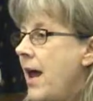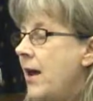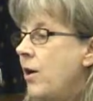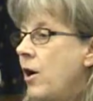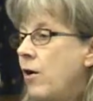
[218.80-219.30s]

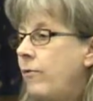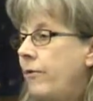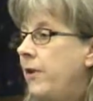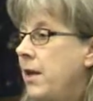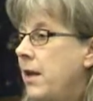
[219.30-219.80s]

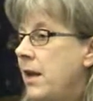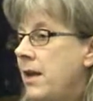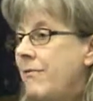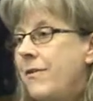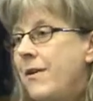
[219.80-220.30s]
hopefully,
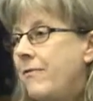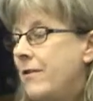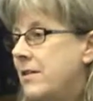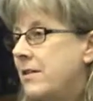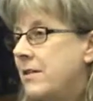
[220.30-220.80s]
if
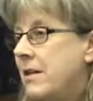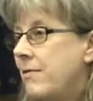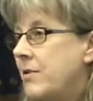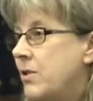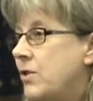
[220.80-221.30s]

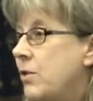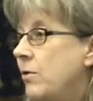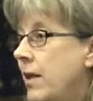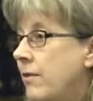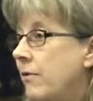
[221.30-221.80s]
it's
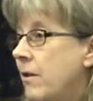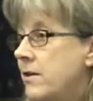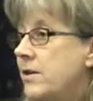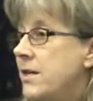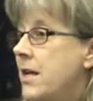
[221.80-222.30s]
too late for
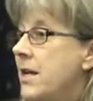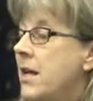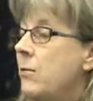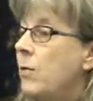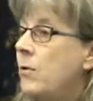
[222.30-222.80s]
our state,
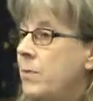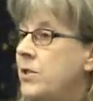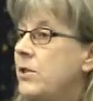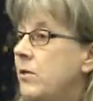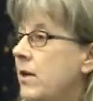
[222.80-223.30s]
it won't be
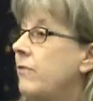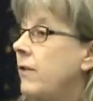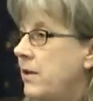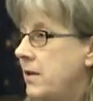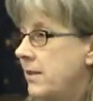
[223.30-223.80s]
too late
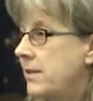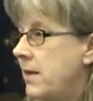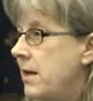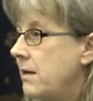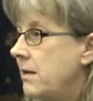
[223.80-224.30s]
for the next
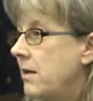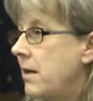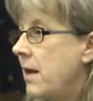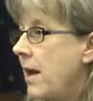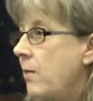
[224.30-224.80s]
state.
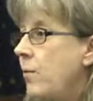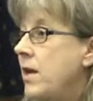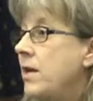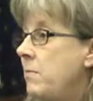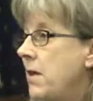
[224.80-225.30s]
And
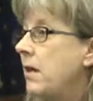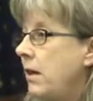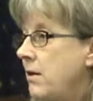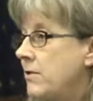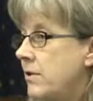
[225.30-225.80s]
we could be the
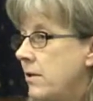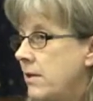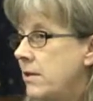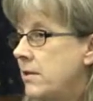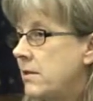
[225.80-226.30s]
leaders on
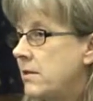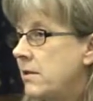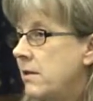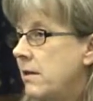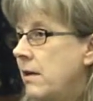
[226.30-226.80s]

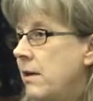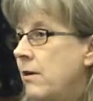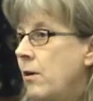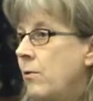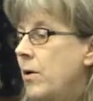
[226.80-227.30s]
this.
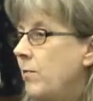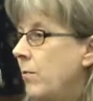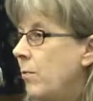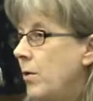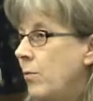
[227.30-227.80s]
We
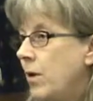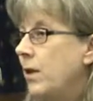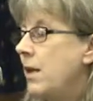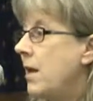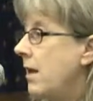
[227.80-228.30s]

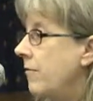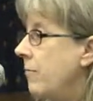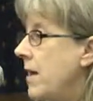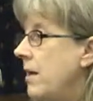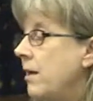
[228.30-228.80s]
really have
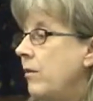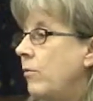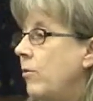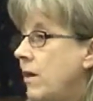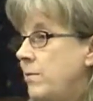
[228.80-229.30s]
made
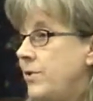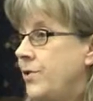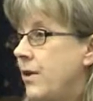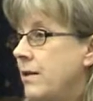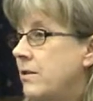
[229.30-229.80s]
incredible
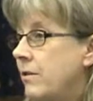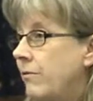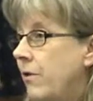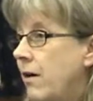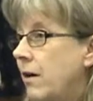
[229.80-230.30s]
strides so
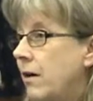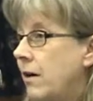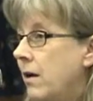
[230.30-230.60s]
far.